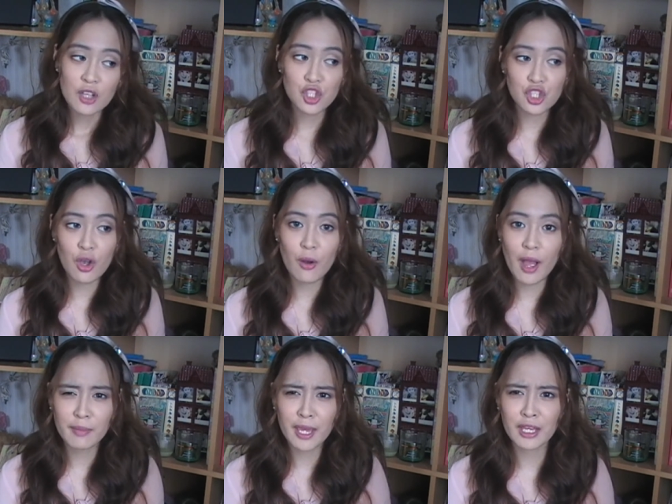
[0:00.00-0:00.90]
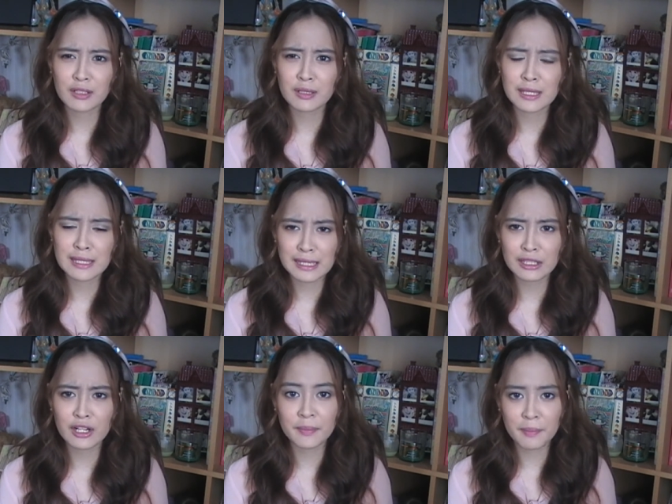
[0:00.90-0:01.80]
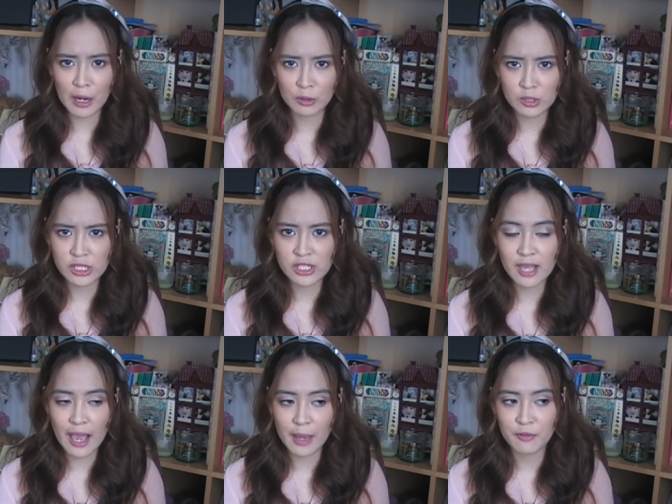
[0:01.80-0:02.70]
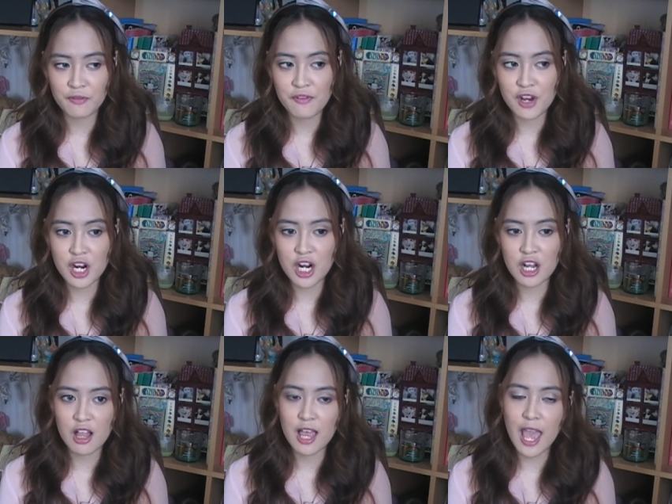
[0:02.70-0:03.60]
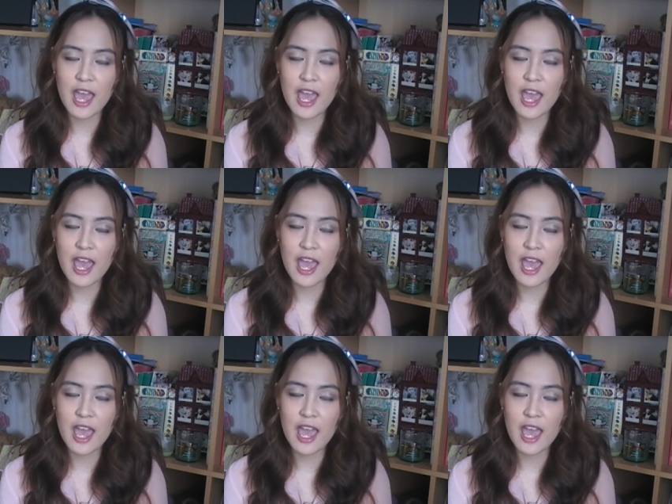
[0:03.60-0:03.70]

So I'm a concealer and powder type of girl,